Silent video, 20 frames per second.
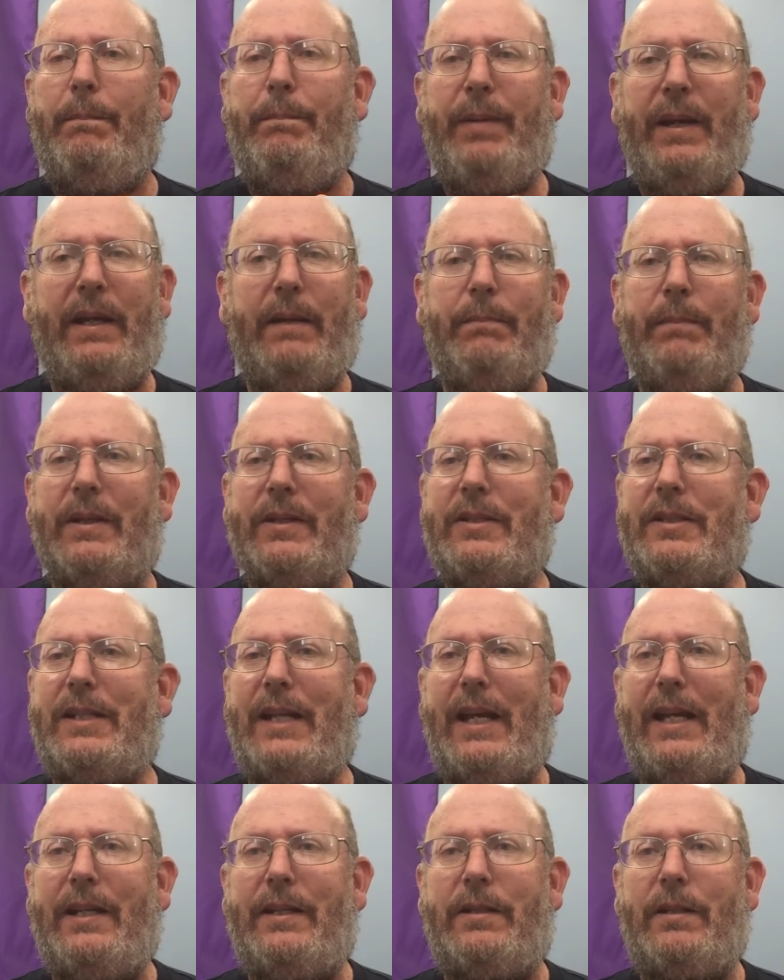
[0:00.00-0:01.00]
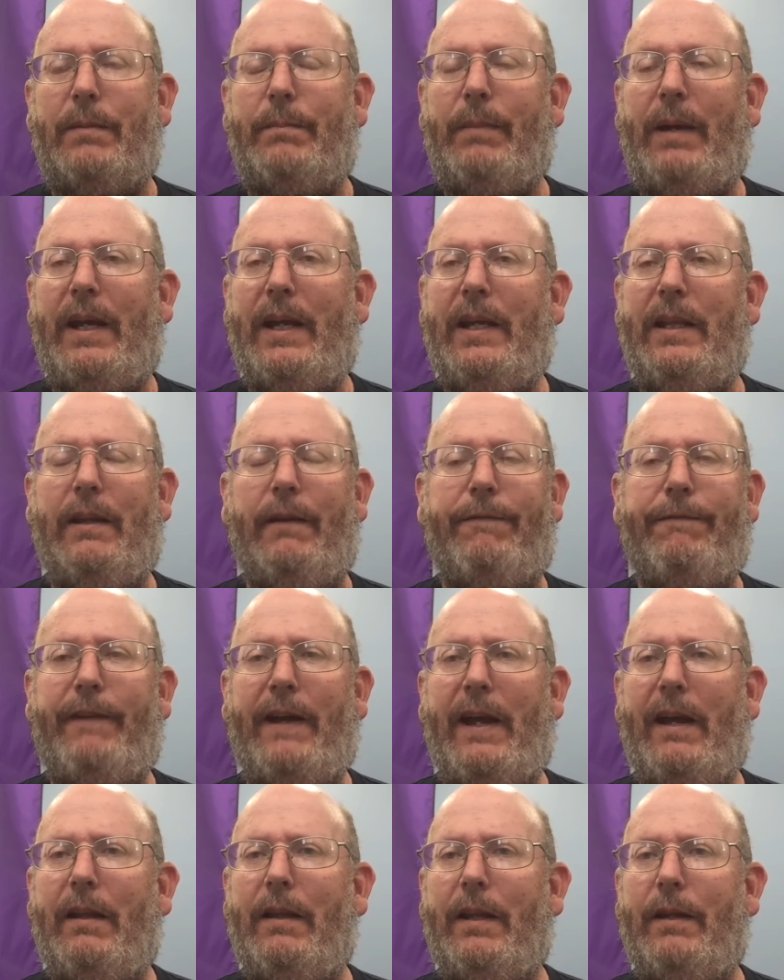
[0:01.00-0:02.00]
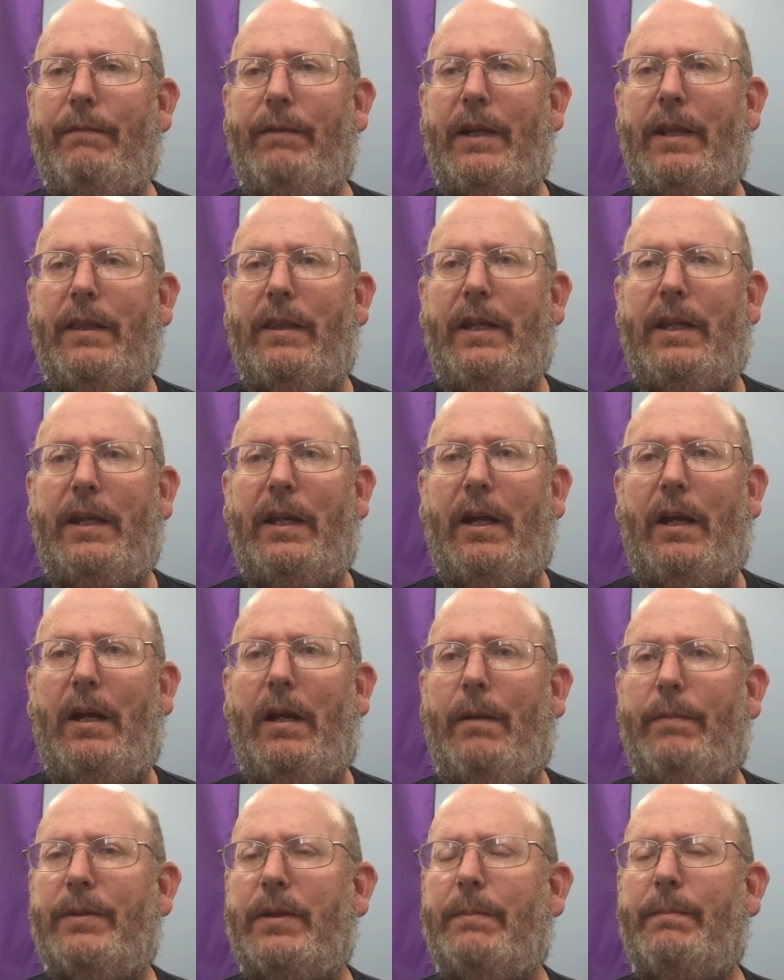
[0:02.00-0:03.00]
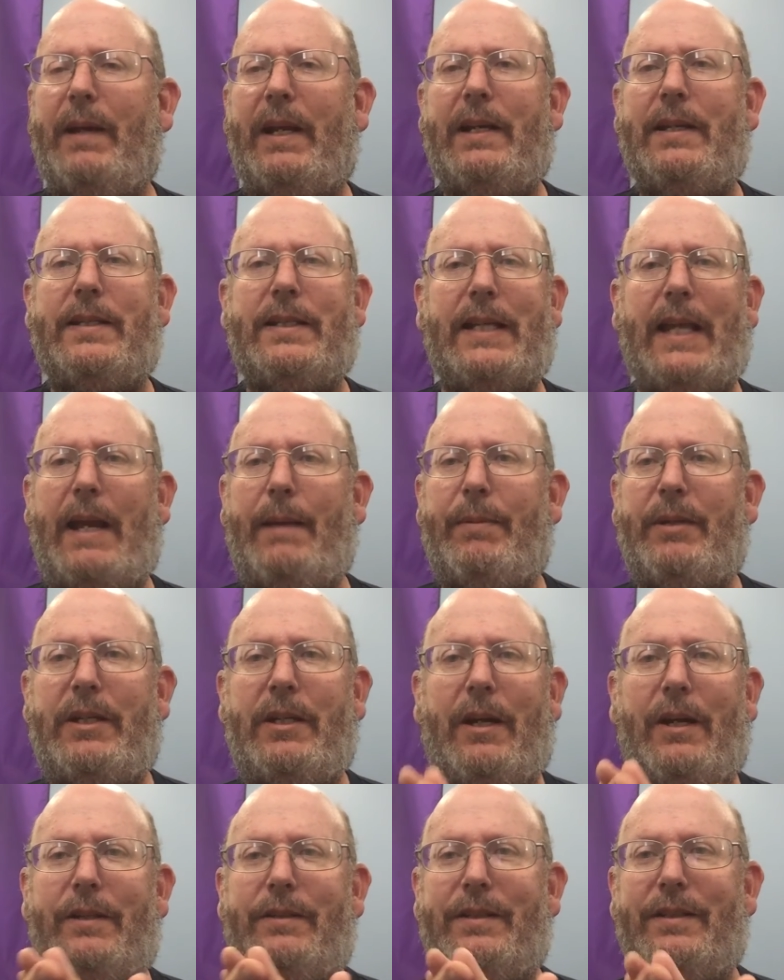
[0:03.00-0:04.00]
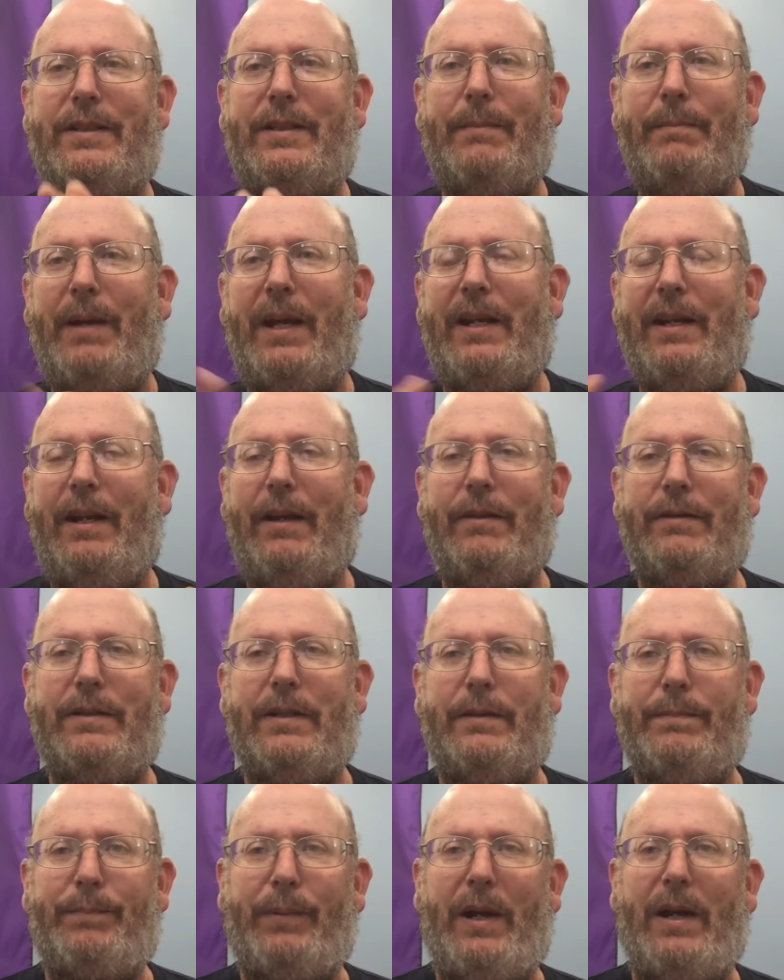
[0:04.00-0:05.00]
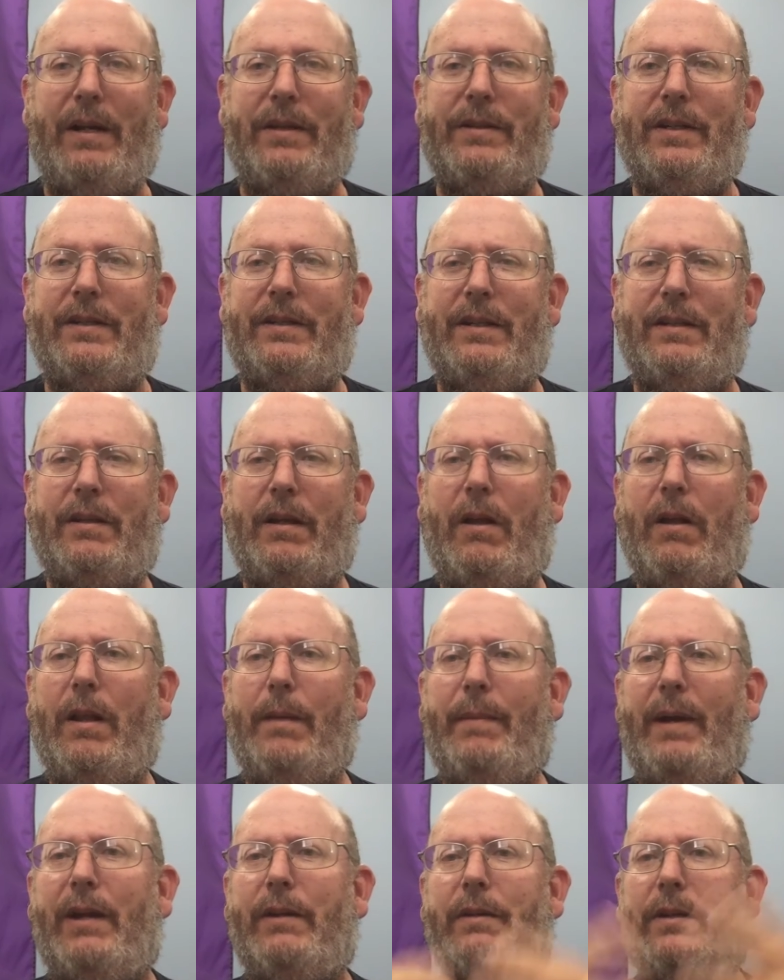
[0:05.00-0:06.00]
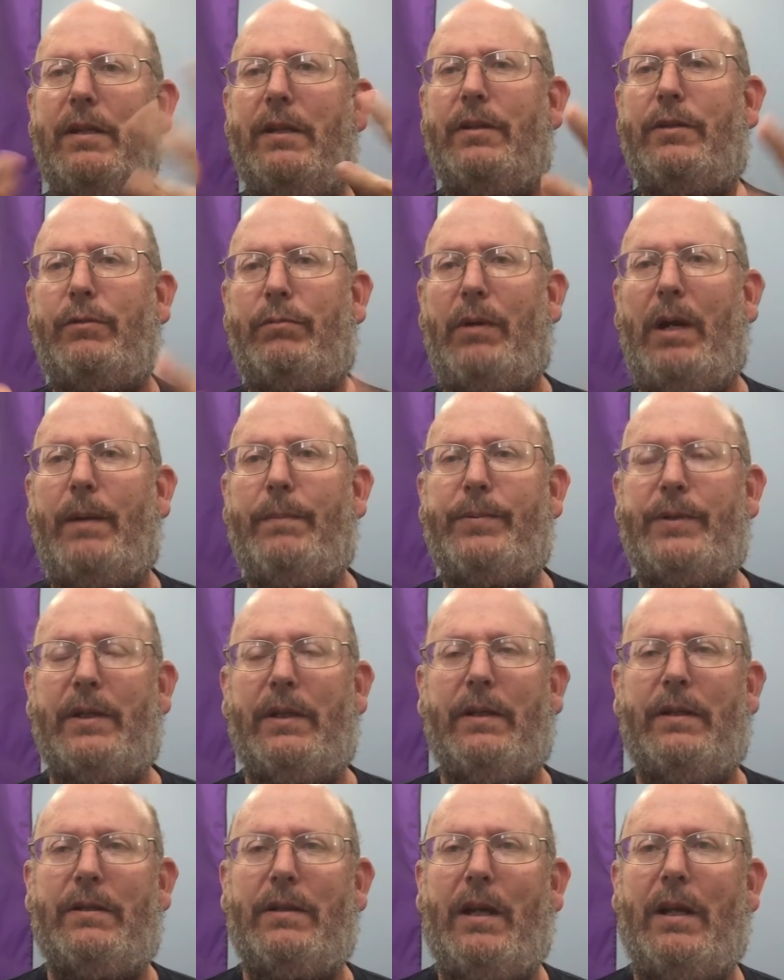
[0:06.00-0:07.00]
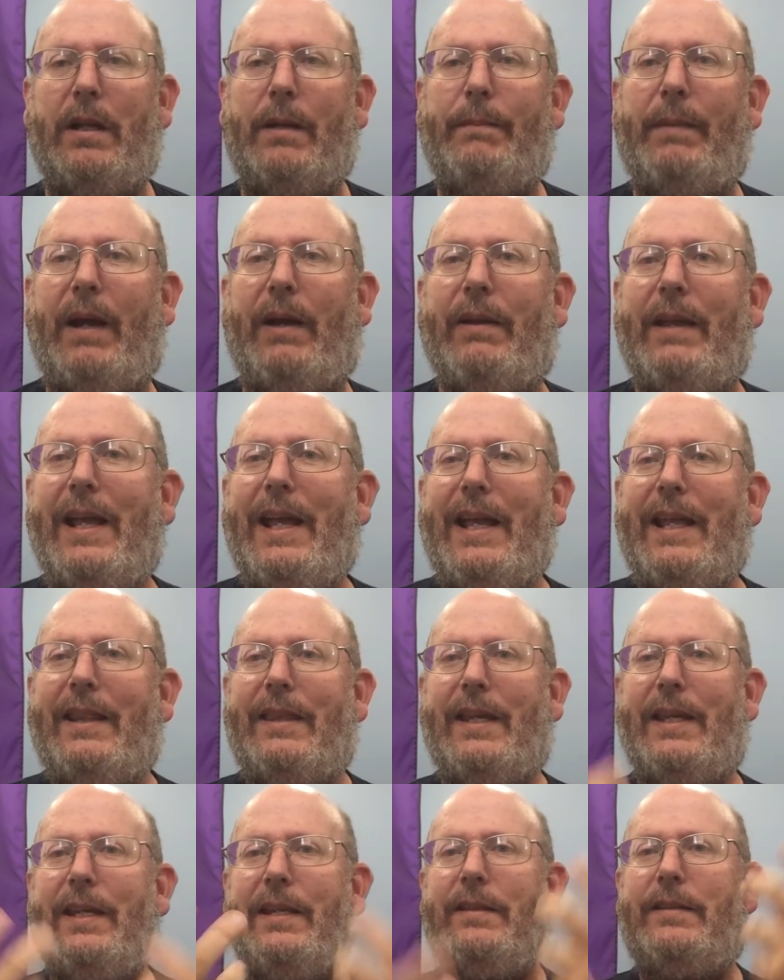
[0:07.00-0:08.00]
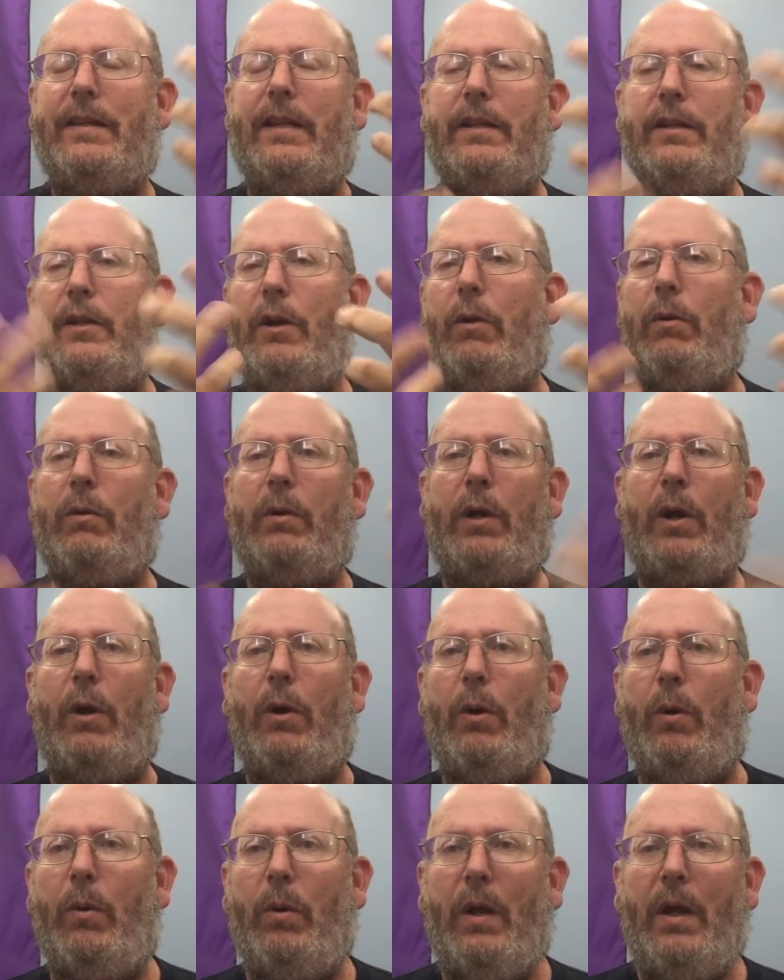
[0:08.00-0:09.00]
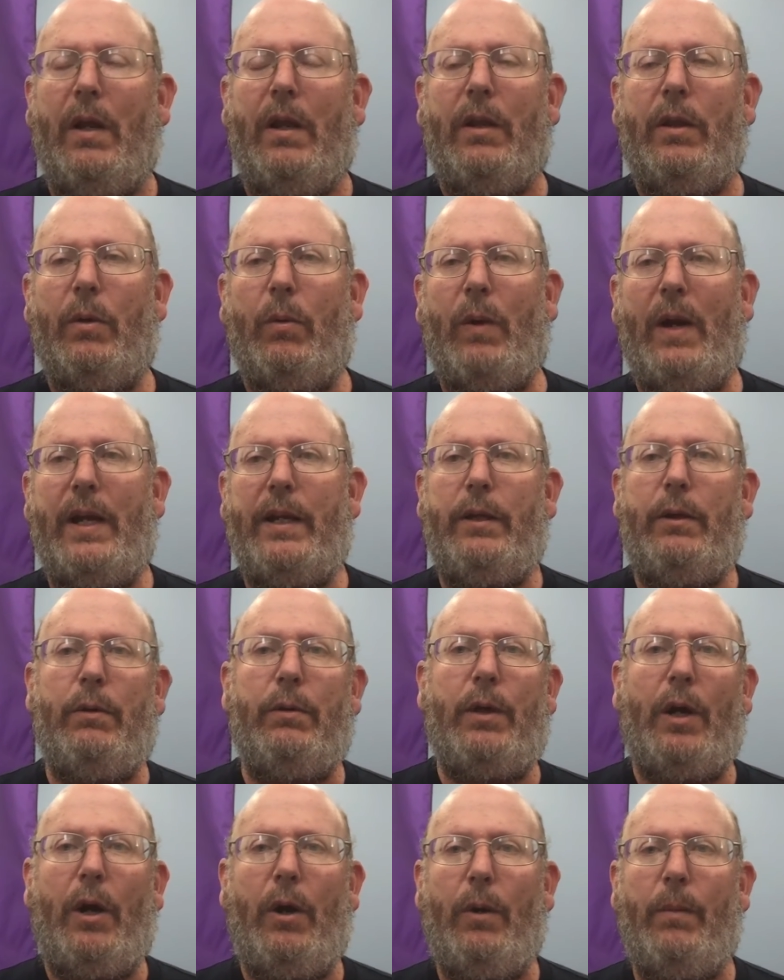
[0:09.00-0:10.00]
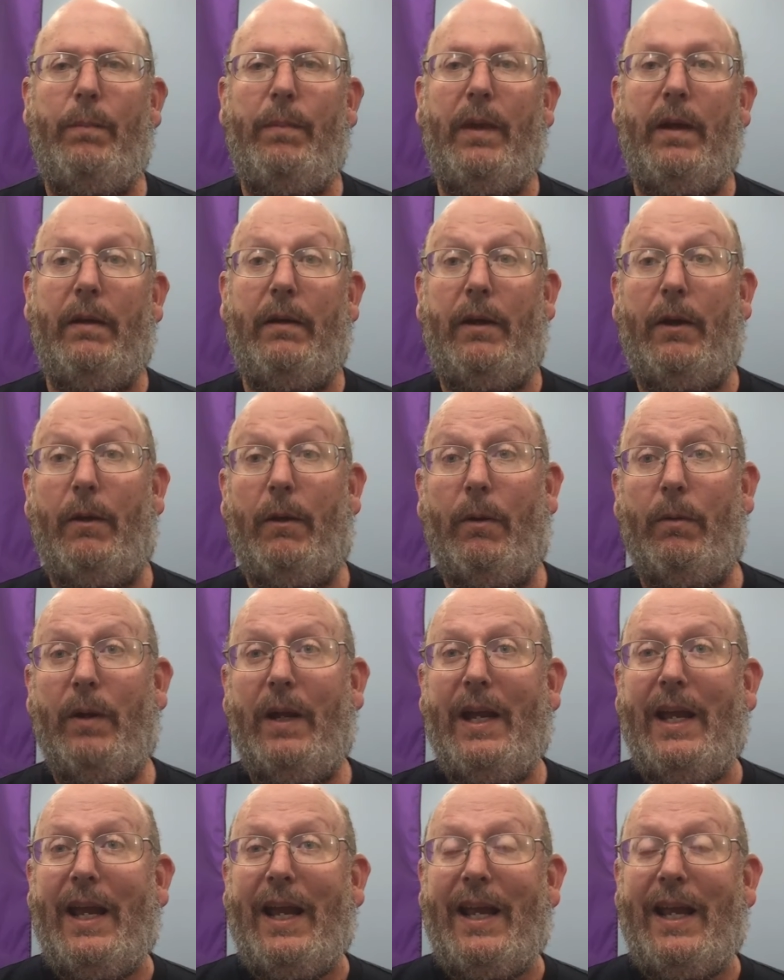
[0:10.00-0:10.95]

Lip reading: Big mistakes are made that foul everything up. Somebody sabotages somebody else's project. It's all about disruption. It's all about things that don't go the way you'd hope they go.